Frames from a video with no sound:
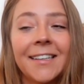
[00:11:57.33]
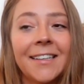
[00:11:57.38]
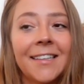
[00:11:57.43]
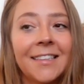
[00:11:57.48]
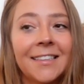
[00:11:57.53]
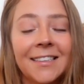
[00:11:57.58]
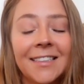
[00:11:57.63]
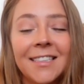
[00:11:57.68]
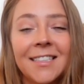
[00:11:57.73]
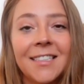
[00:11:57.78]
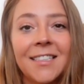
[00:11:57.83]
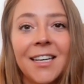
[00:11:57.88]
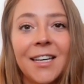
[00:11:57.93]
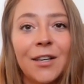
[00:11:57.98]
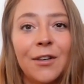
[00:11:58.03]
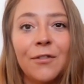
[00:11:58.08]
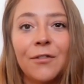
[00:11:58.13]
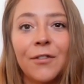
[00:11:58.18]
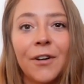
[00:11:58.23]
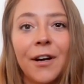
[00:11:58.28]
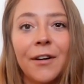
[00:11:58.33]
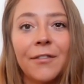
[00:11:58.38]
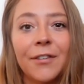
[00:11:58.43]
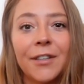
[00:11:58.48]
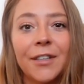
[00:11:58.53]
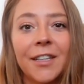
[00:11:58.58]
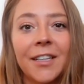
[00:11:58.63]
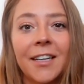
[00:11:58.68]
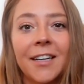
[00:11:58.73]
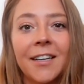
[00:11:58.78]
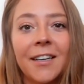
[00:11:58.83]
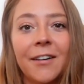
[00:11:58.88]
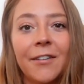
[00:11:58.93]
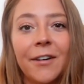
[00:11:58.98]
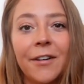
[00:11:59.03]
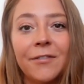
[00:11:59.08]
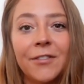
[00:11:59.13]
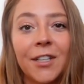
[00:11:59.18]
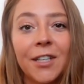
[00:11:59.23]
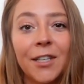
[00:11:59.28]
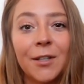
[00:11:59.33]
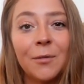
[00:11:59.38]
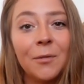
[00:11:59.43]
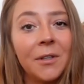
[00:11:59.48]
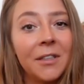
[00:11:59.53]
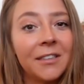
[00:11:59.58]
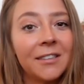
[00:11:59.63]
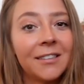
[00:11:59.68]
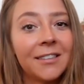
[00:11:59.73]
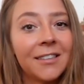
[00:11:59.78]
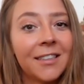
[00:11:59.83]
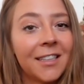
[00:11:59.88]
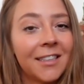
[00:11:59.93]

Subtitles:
it's gonna take you forever to get it out. I've done it once.